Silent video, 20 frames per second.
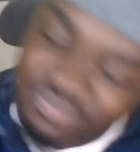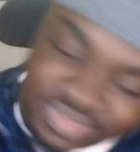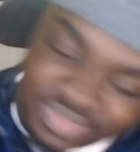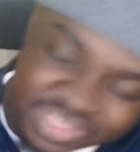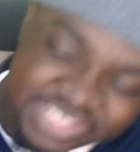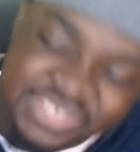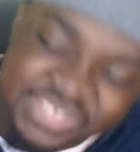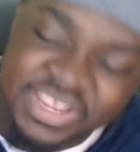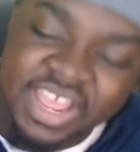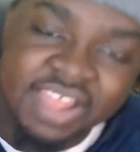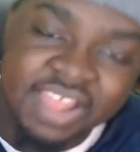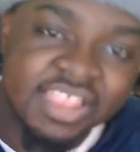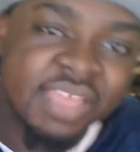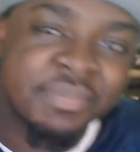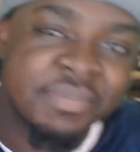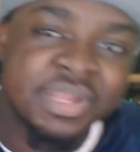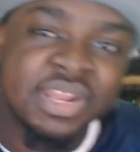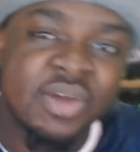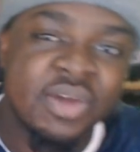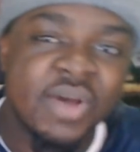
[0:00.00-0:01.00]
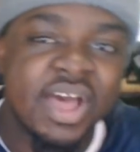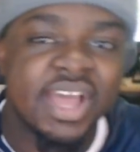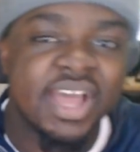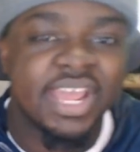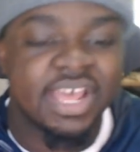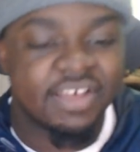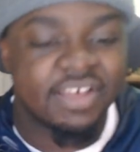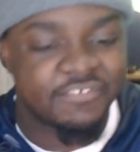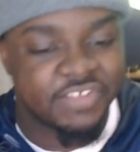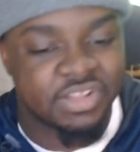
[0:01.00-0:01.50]
So y'all let me know how
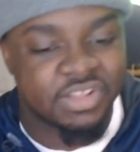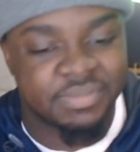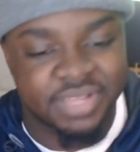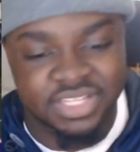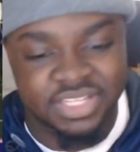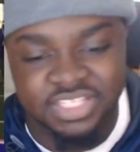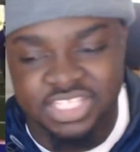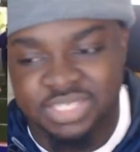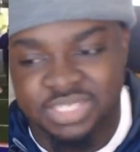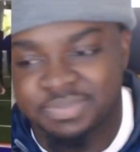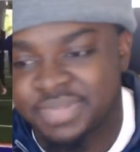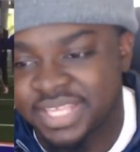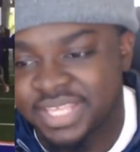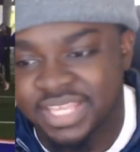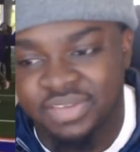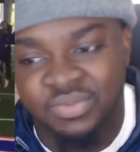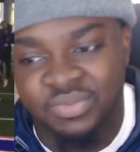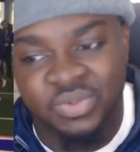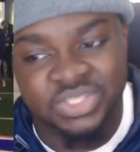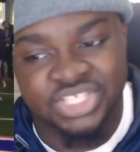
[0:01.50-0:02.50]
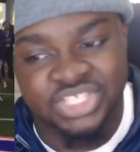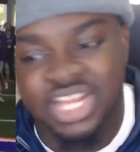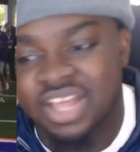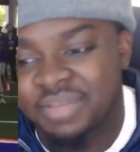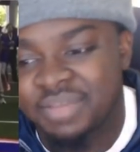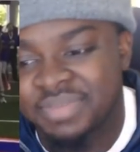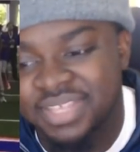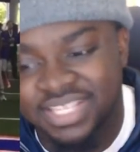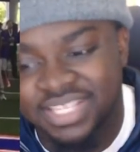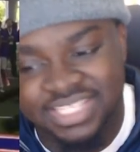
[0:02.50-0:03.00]
y'all feel about this pick. Would
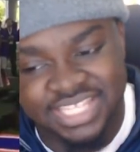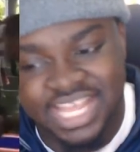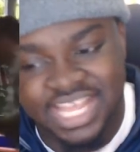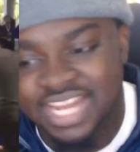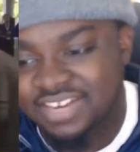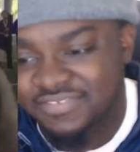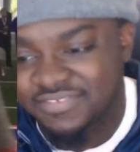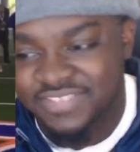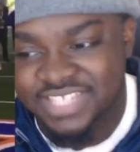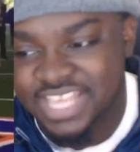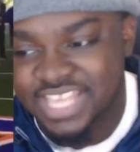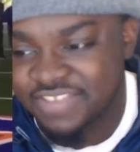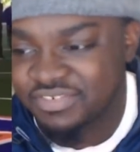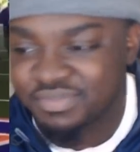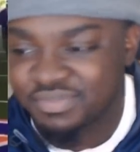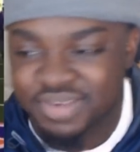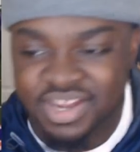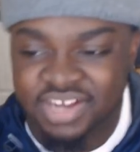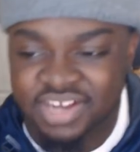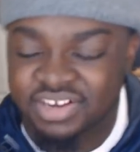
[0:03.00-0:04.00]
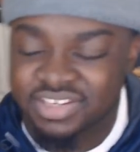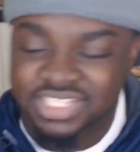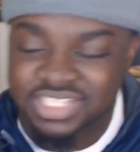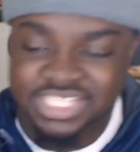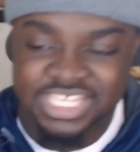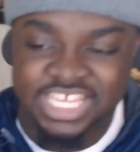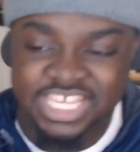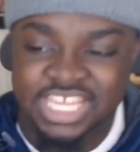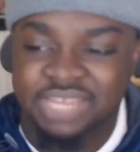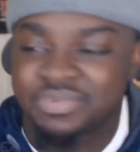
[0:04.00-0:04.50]
y'all be excited for Taven Bryan on the
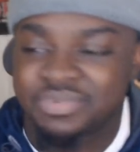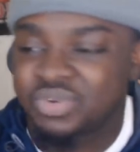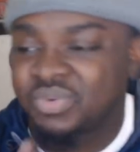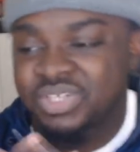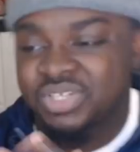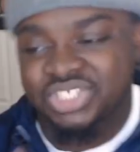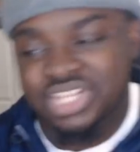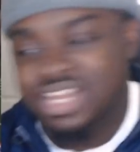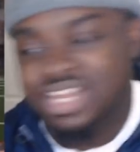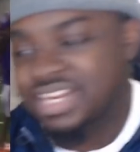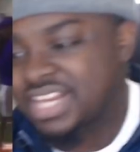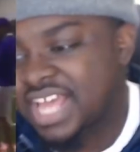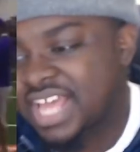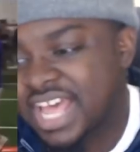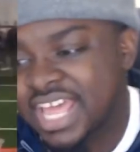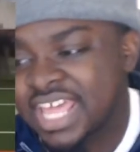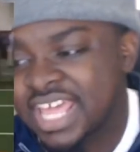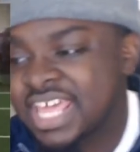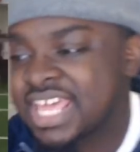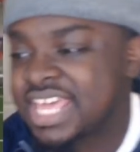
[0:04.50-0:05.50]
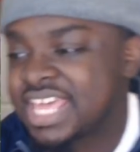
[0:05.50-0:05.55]
team, or would y'all not?